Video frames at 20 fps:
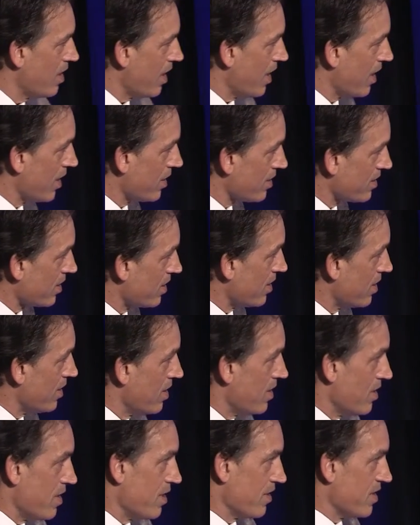And
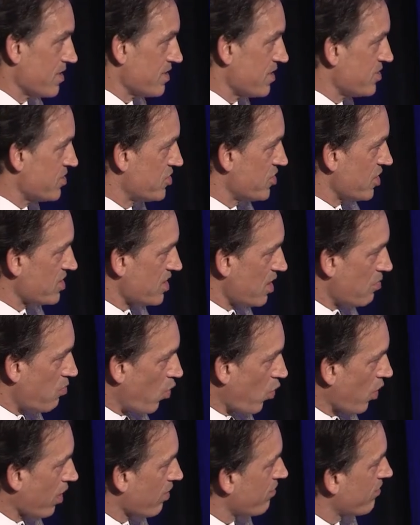this is just a
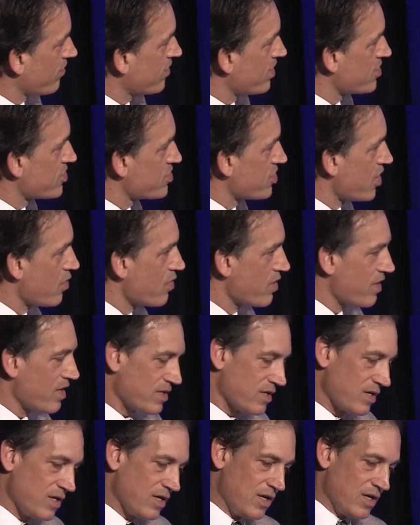morph to show
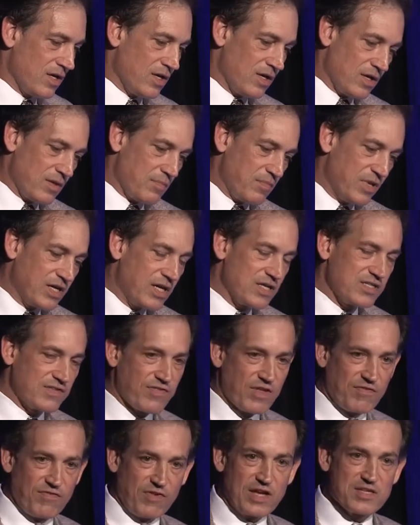that because
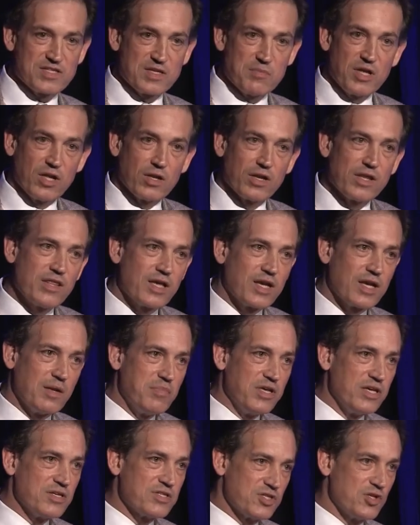of the flexibility that
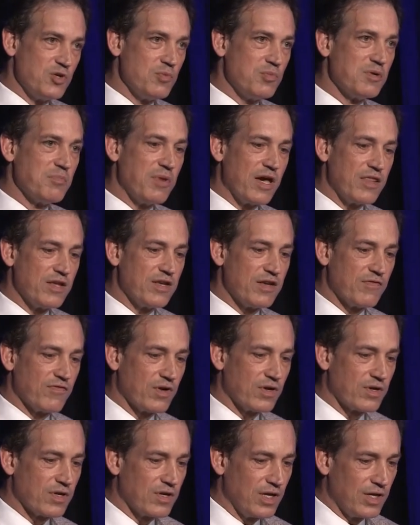can be assumed by the
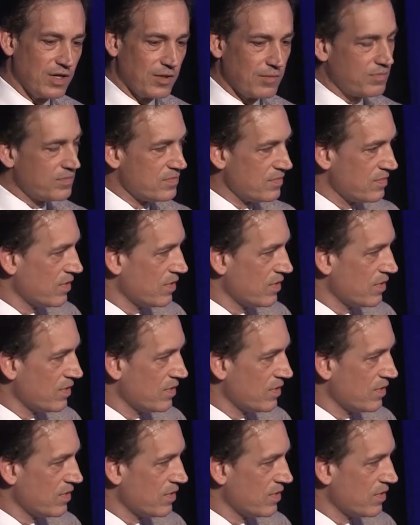different uh,